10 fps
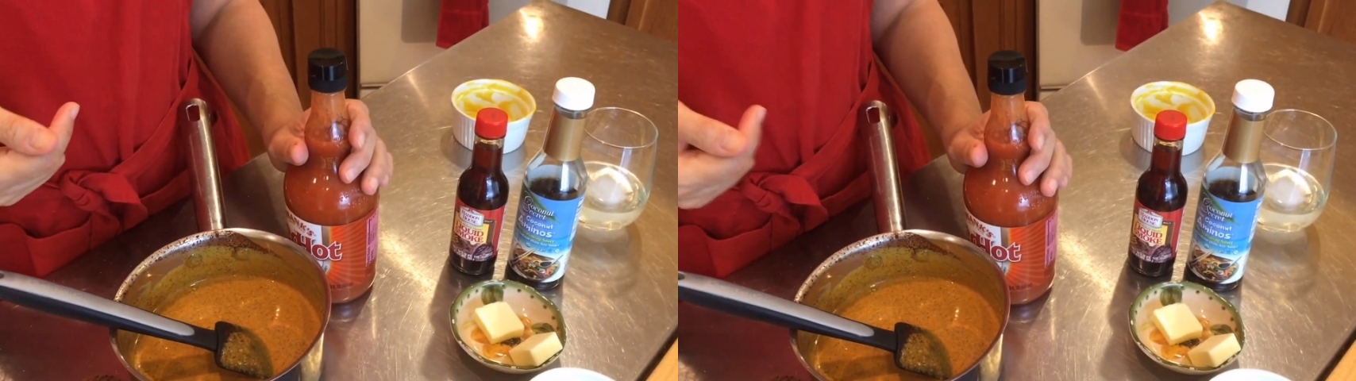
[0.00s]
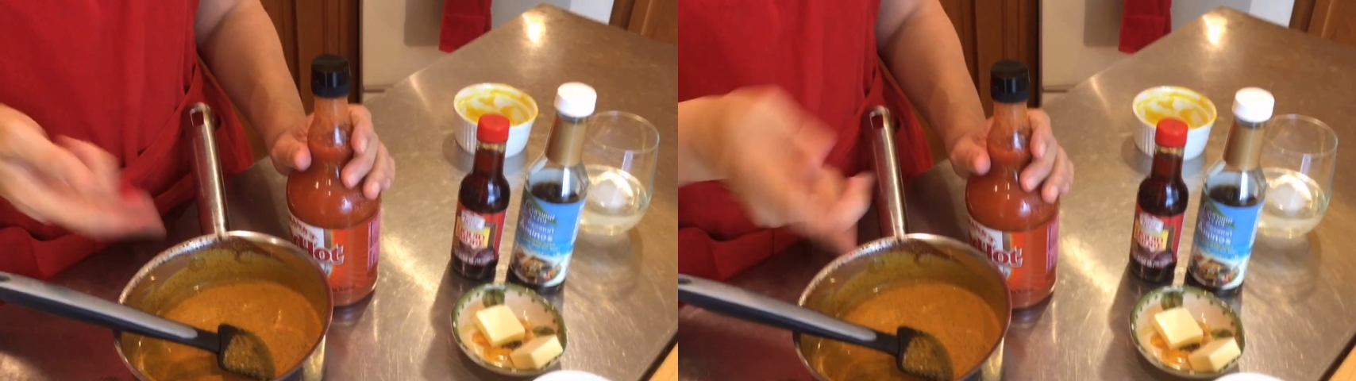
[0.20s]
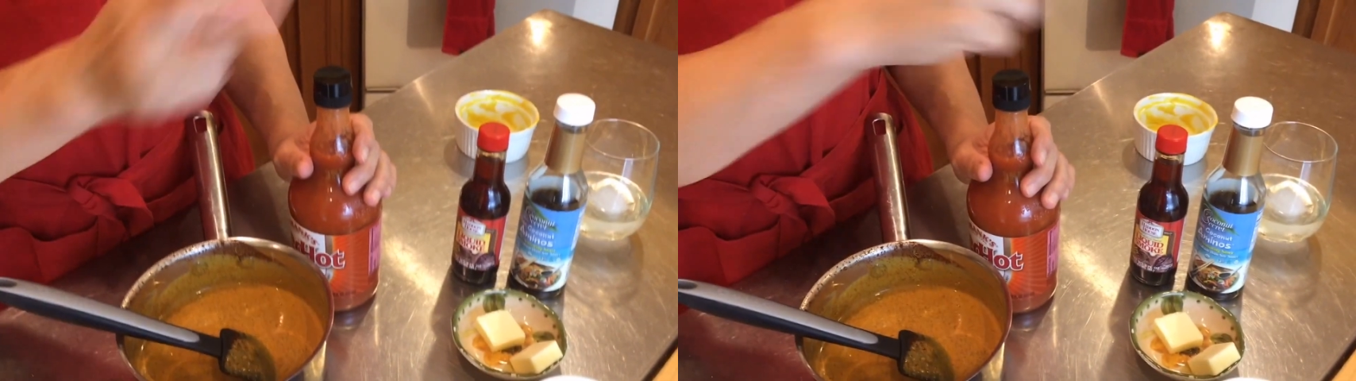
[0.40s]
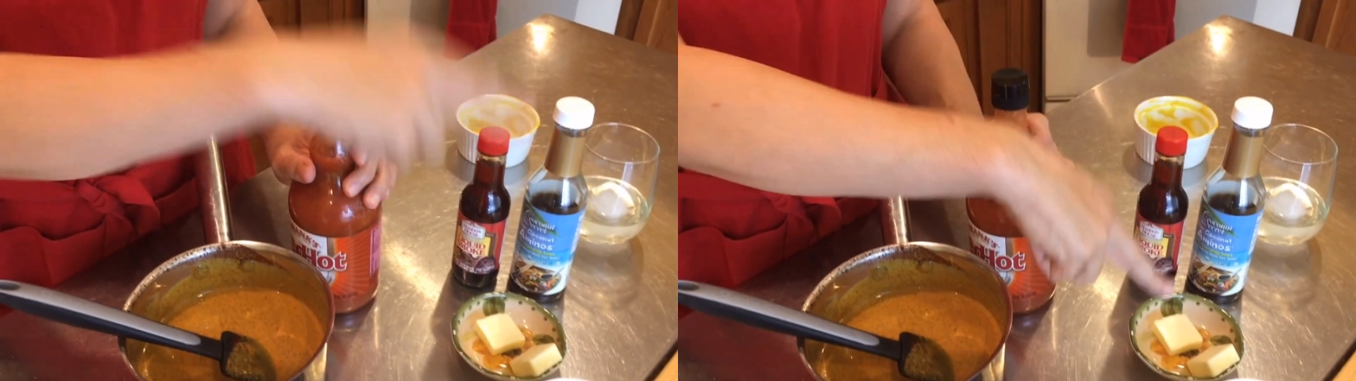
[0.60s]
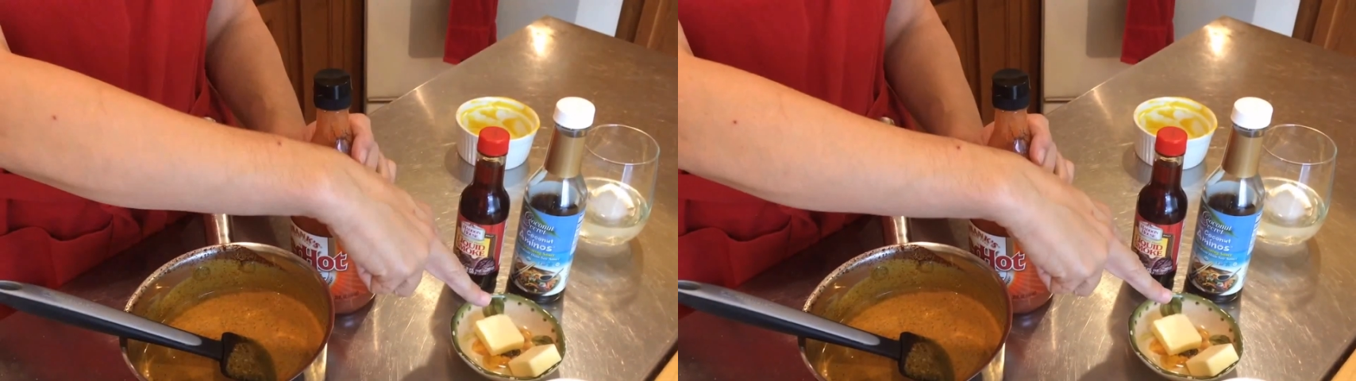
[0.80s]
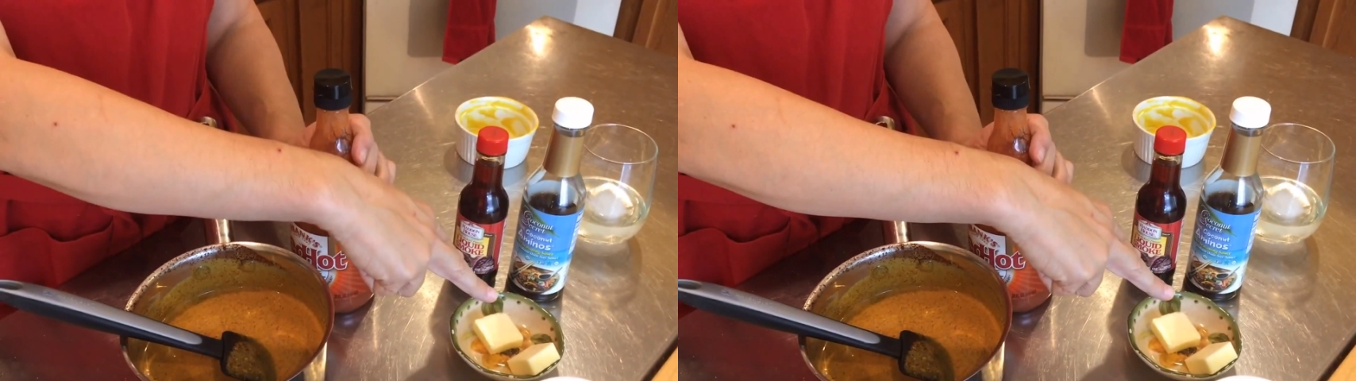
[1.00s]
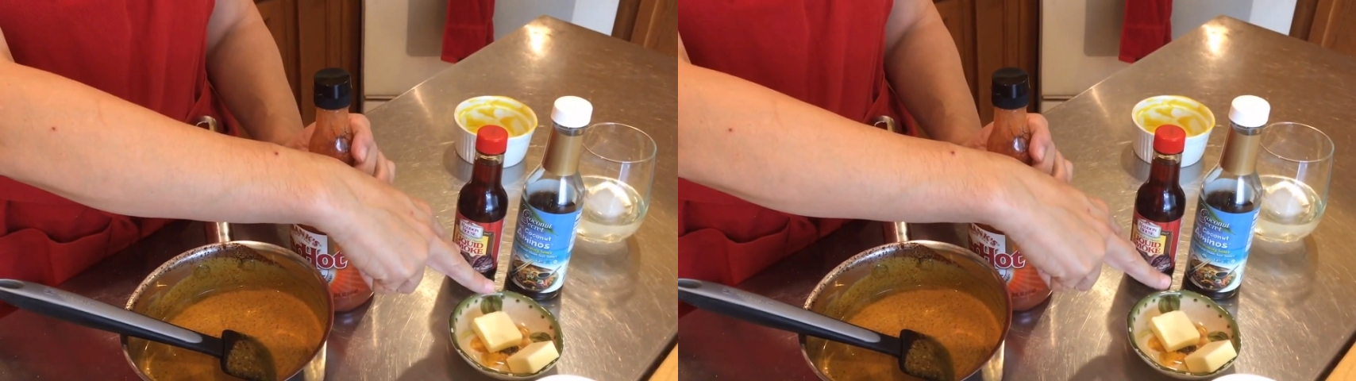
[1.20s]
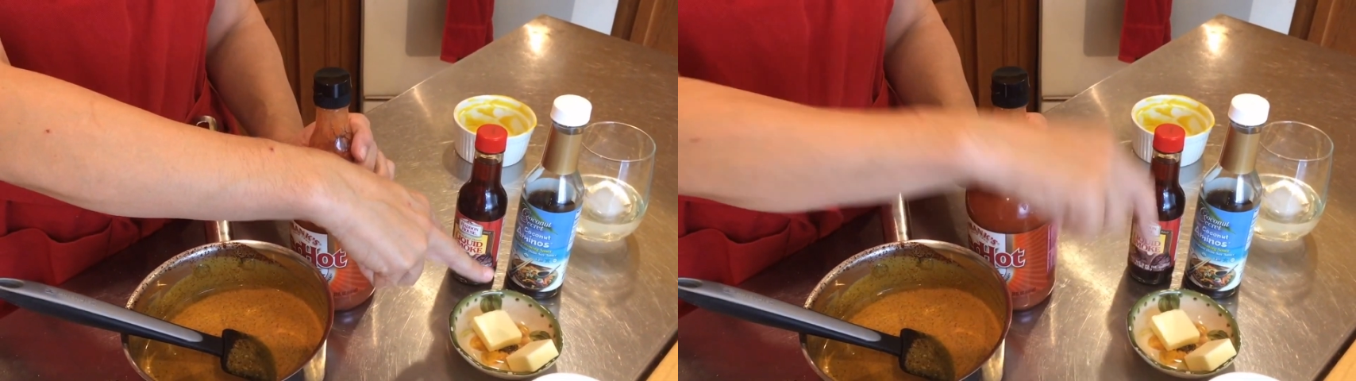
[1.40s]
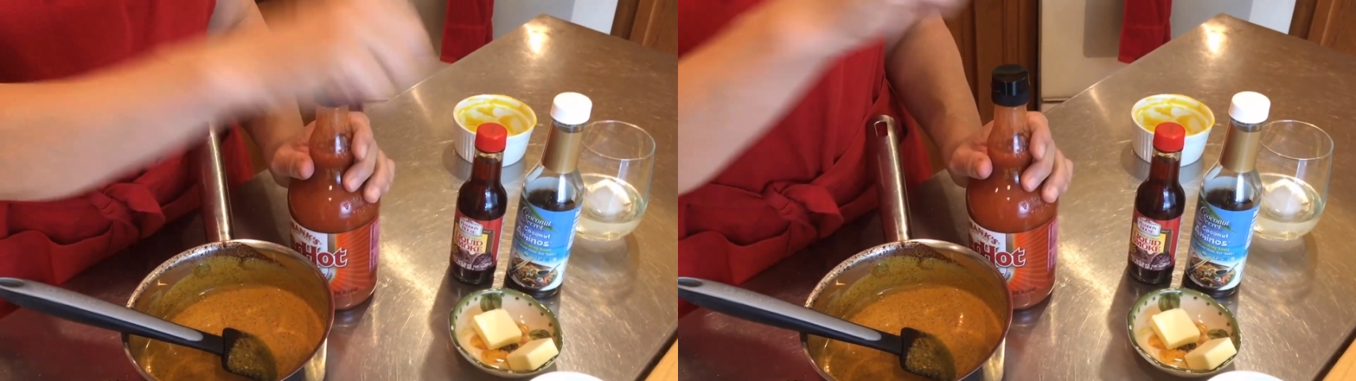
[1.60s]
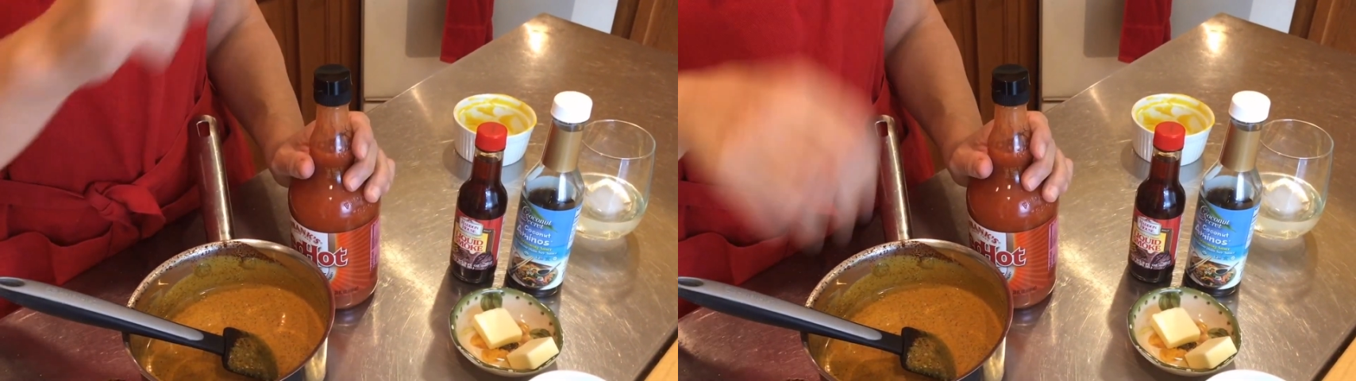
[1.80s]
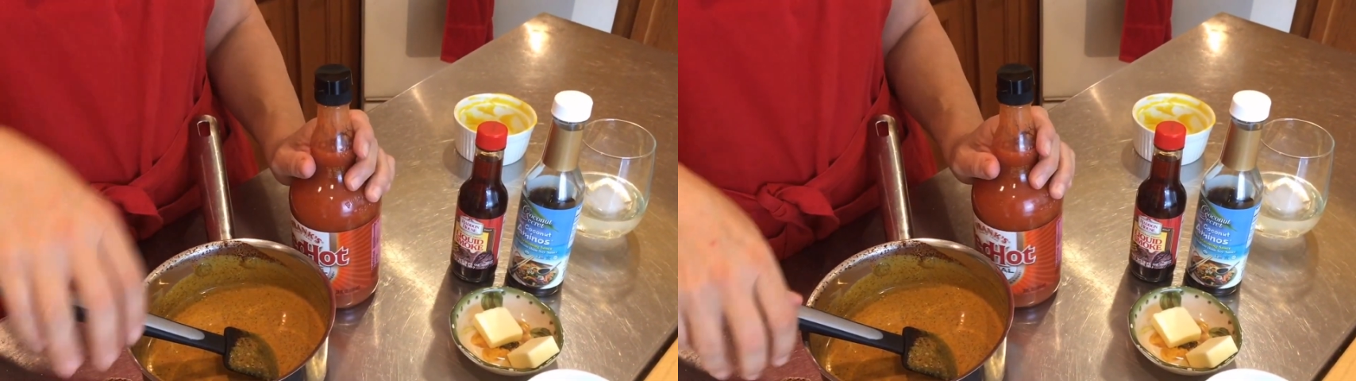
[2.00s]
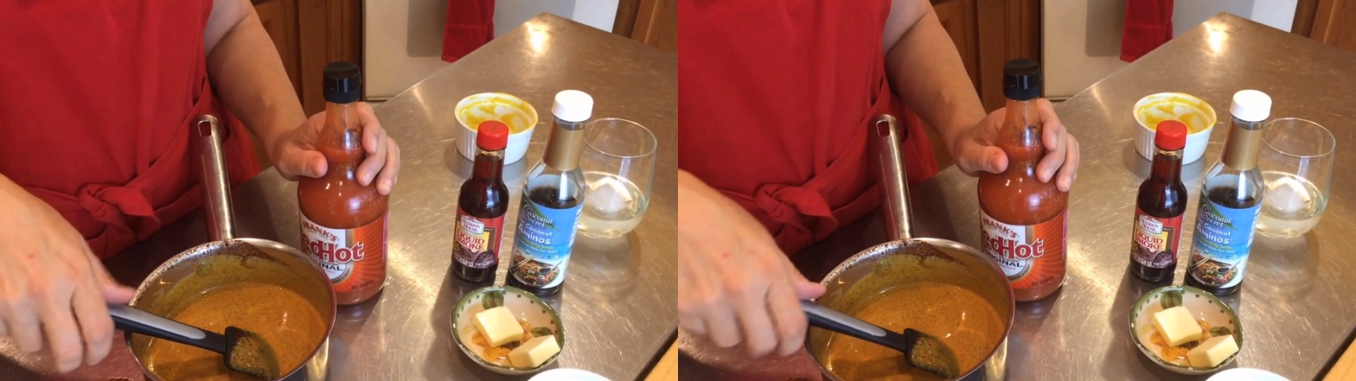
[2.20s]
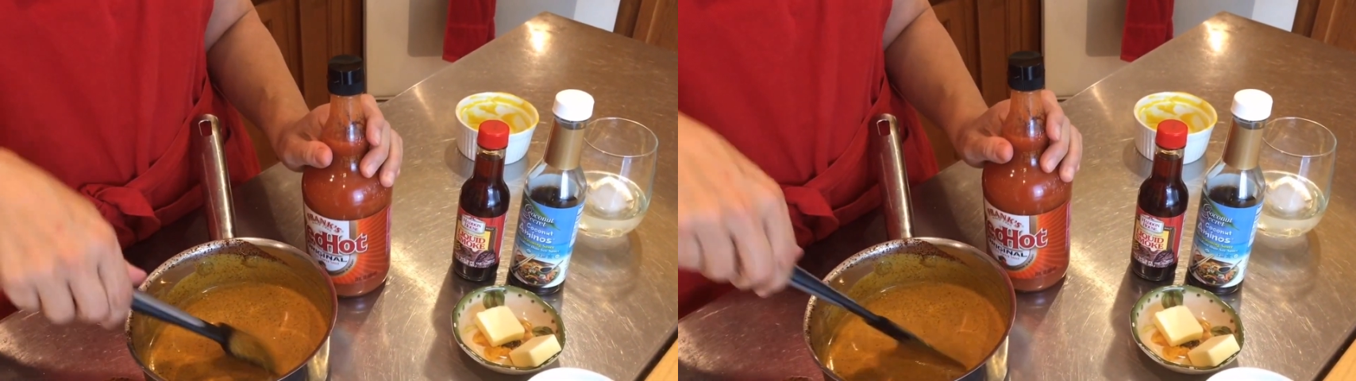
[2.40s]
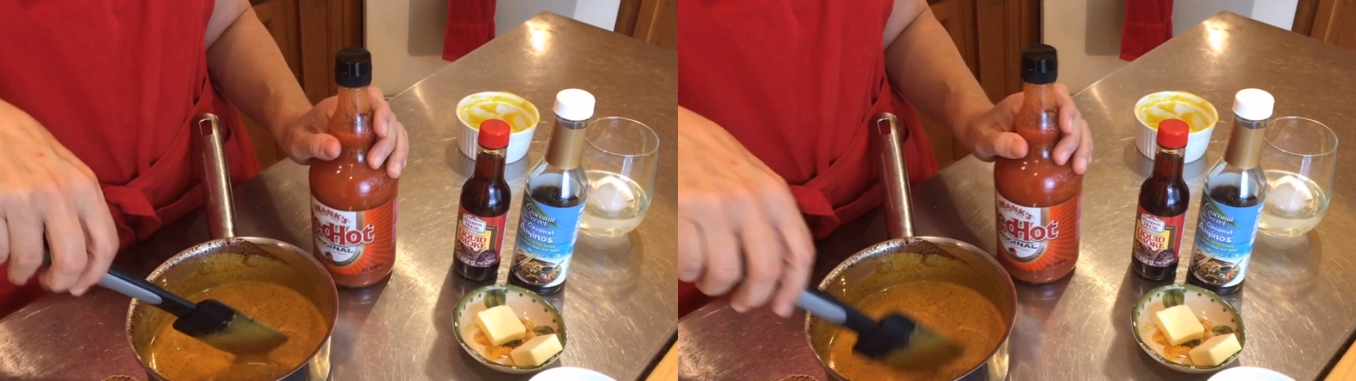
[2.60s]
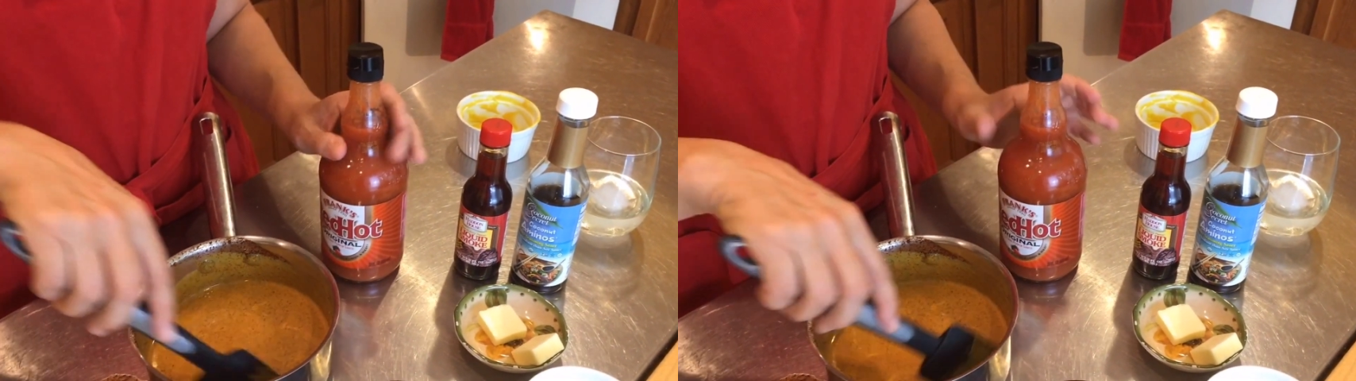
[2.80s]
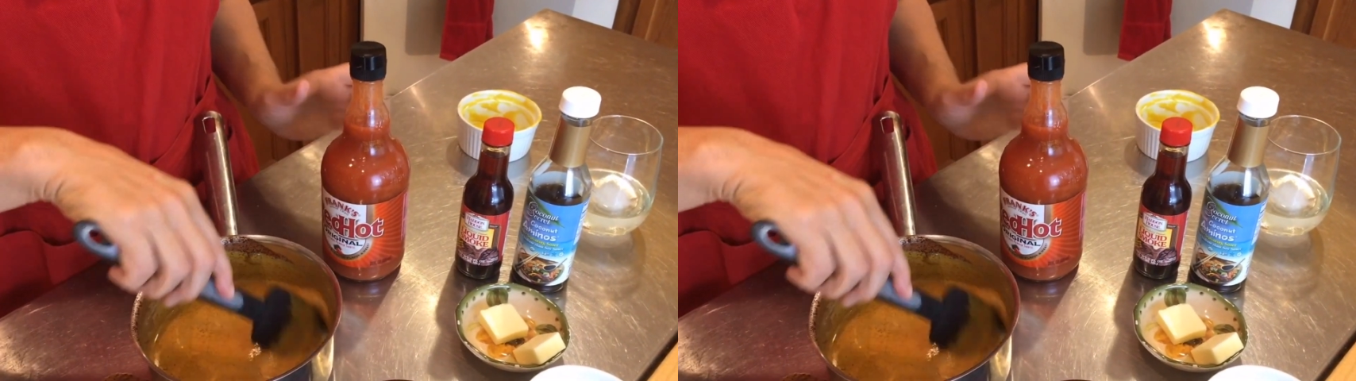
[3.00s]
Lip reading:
(no speaker visible)